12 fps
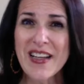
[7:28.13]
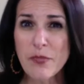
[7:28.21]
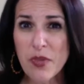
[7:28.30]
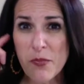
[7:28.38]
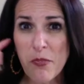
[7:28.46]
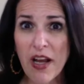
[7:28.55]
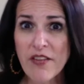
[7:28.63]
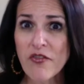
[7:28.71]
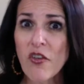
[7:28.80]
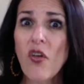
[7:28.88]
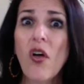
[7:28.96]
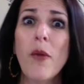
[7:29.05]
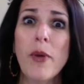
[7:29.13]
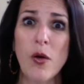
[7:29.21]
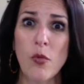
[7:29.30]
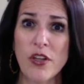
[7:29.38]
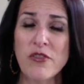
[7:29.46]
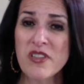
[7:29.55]
and be mindful
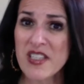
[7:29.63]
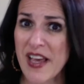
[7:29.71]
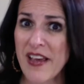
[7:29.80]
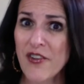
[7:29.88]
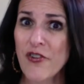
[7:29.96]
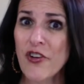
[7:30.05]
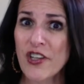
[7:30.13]
about what you say you're